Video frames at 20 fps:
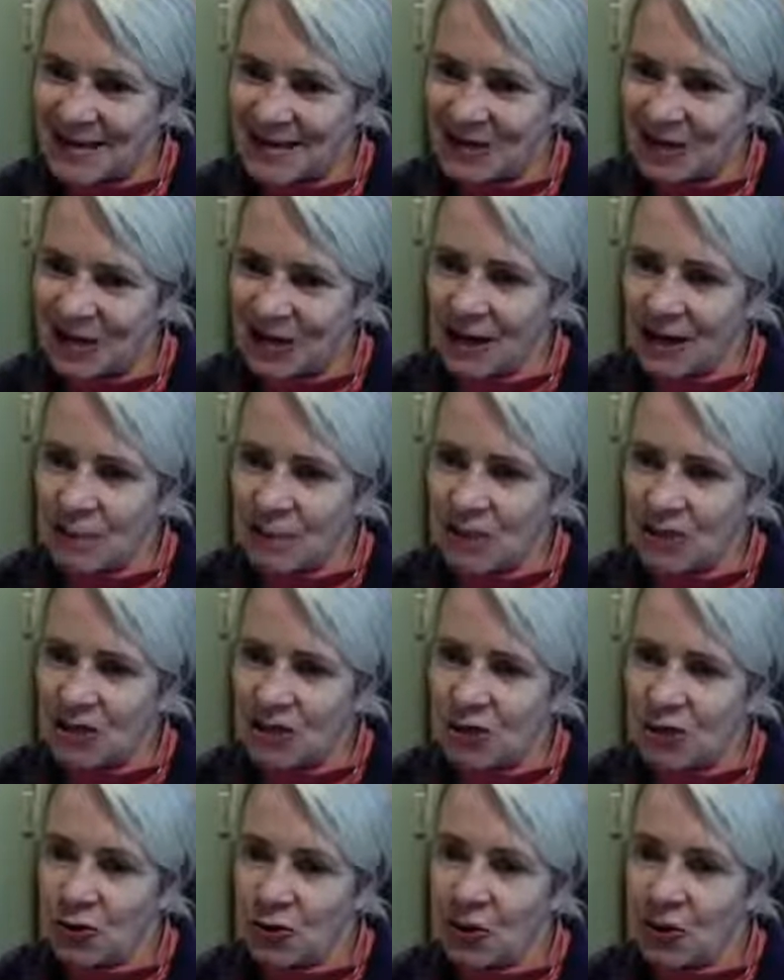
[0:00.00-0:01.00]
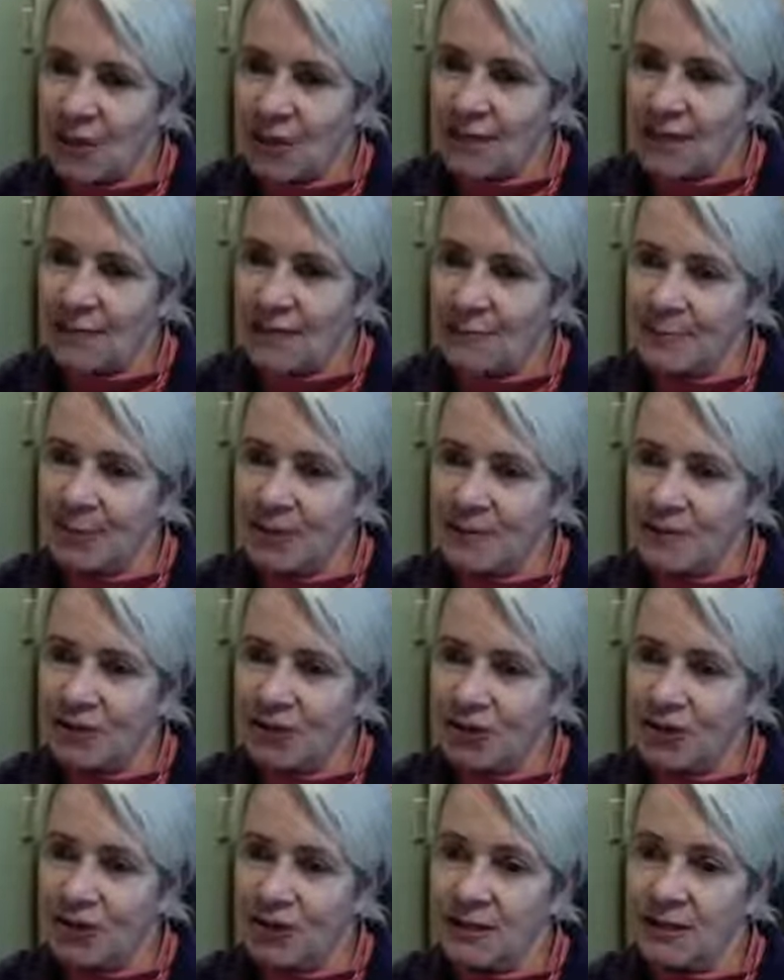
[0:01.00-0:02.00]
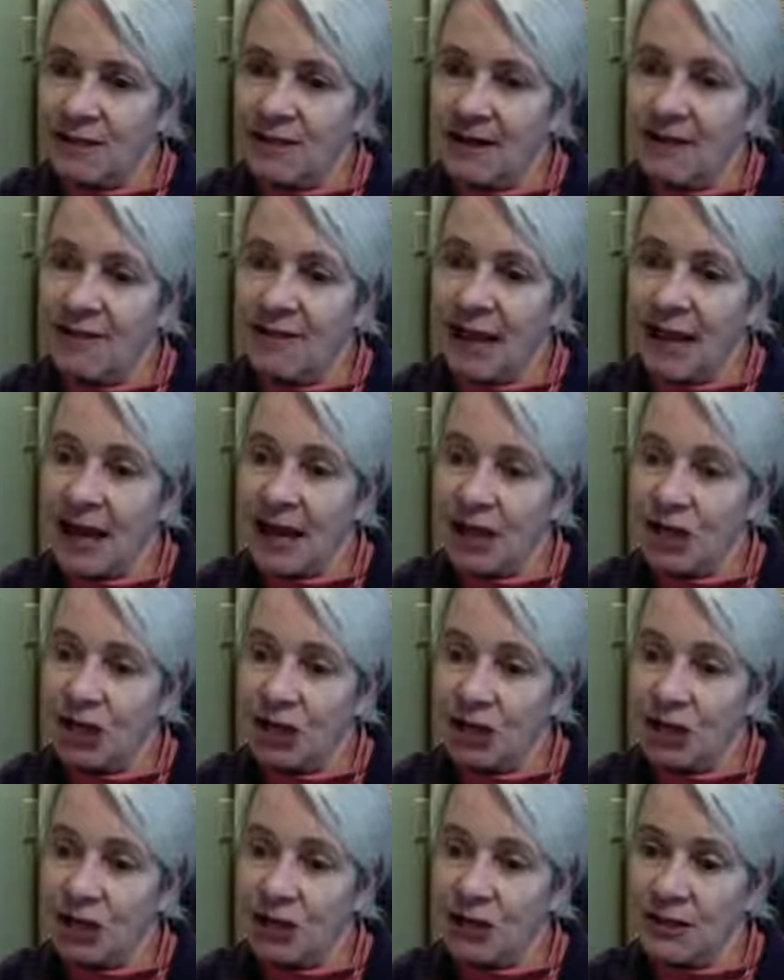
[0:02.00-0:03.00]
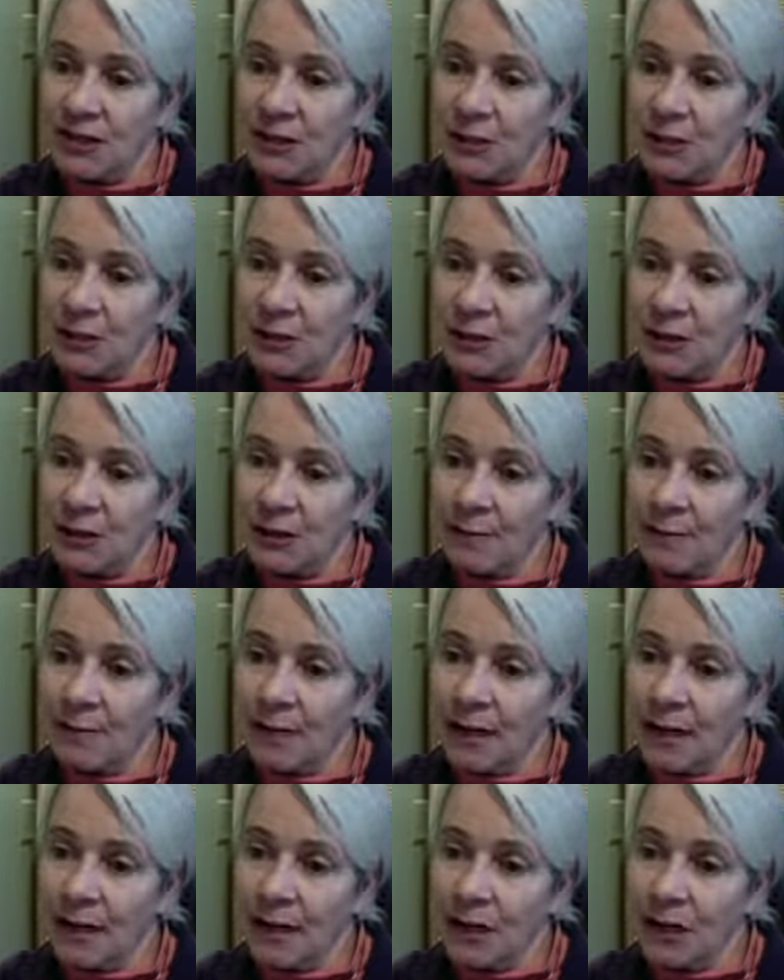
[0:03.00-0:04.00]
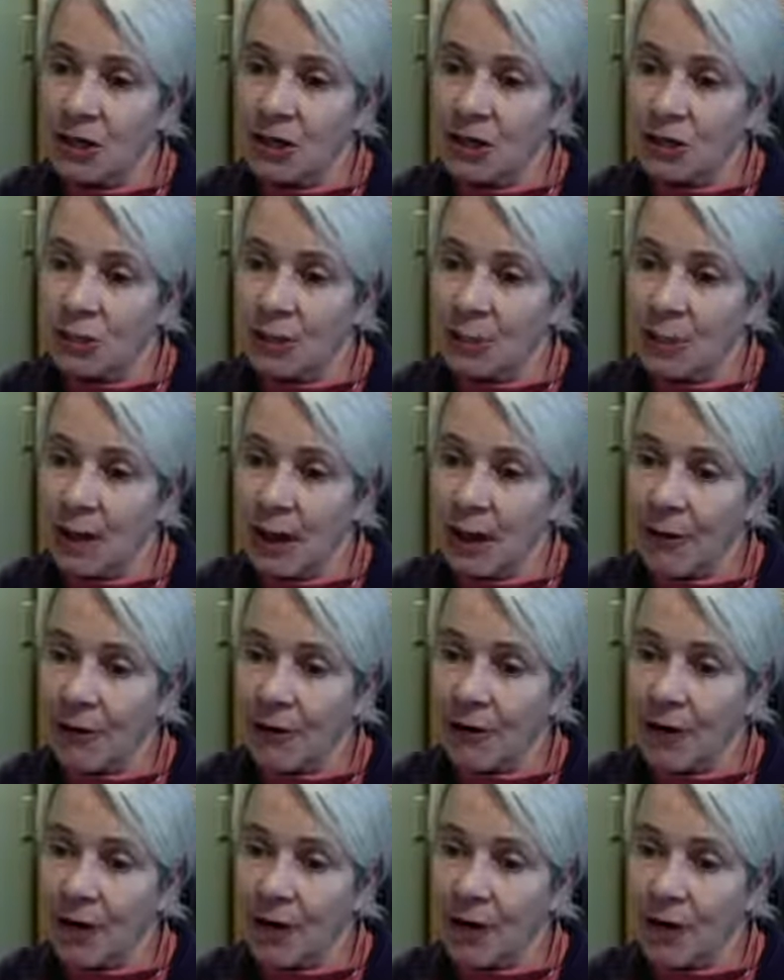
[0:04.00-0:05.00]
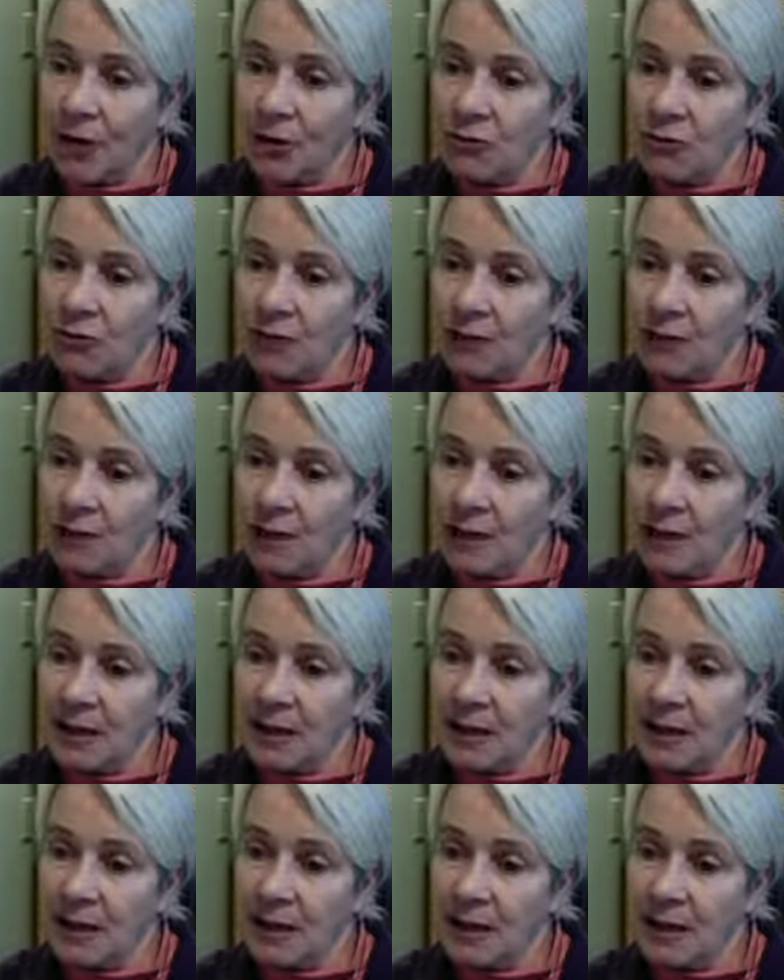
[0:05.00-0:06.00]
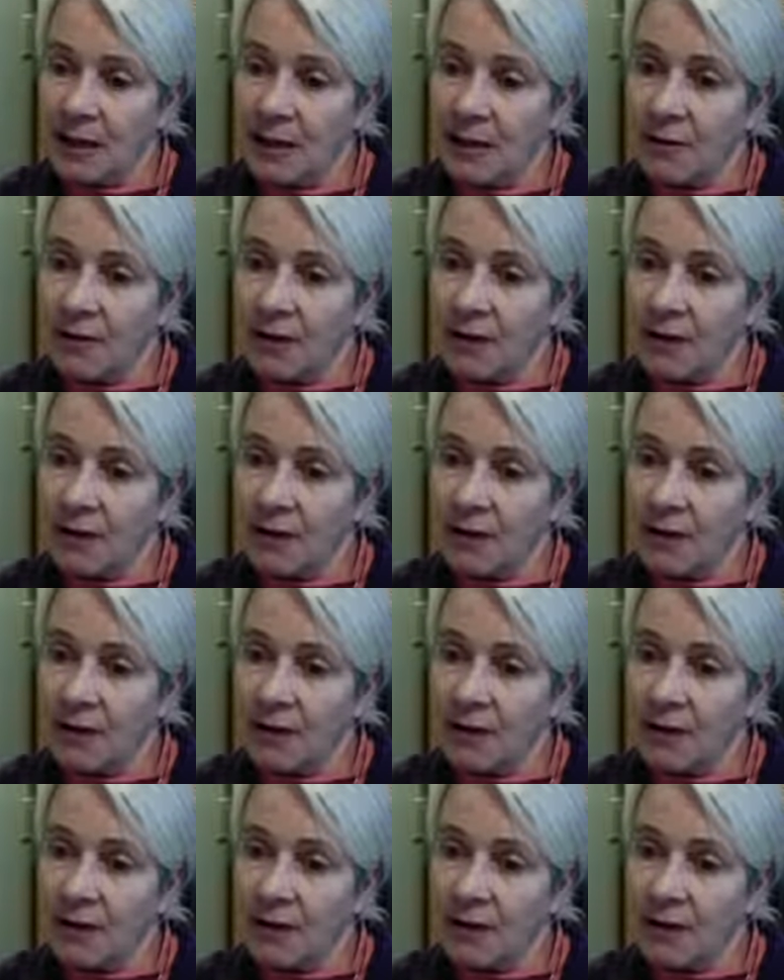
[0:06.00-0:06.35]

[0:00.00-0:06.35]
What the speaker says: talking about soil is beneficial to save eggshells and bring them to a powder and use them in the garden.